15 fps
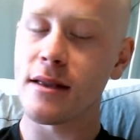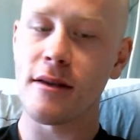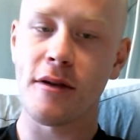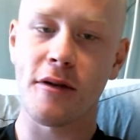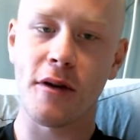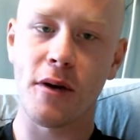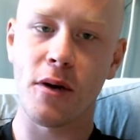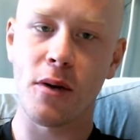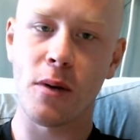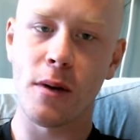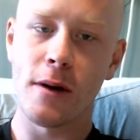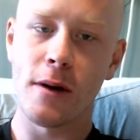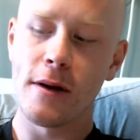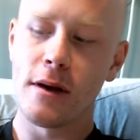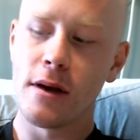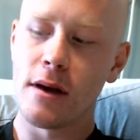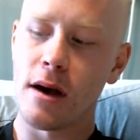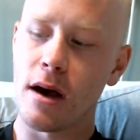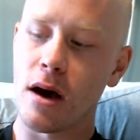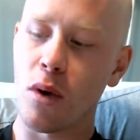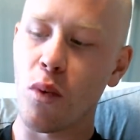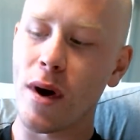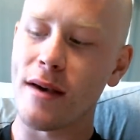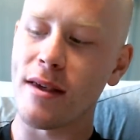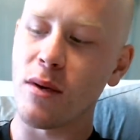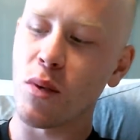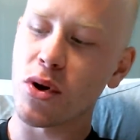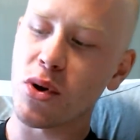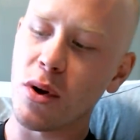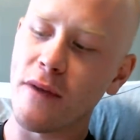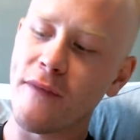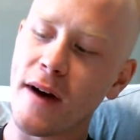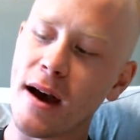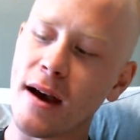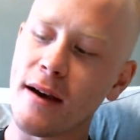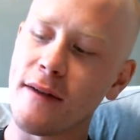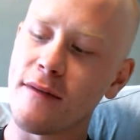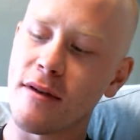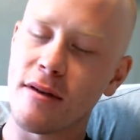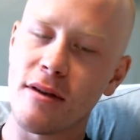So YZ125s,